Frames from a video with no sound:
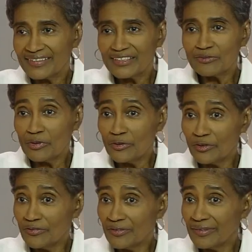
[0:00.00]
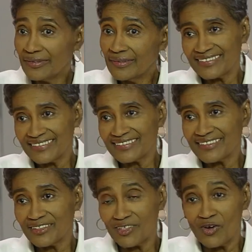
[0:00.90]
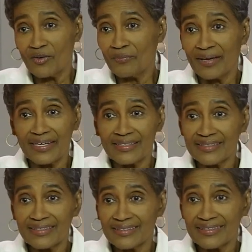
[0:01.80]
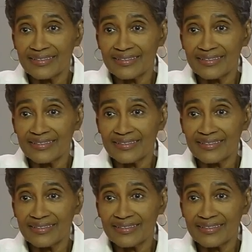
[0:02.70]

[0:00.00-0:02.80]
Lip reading: She's beautiful, gone places.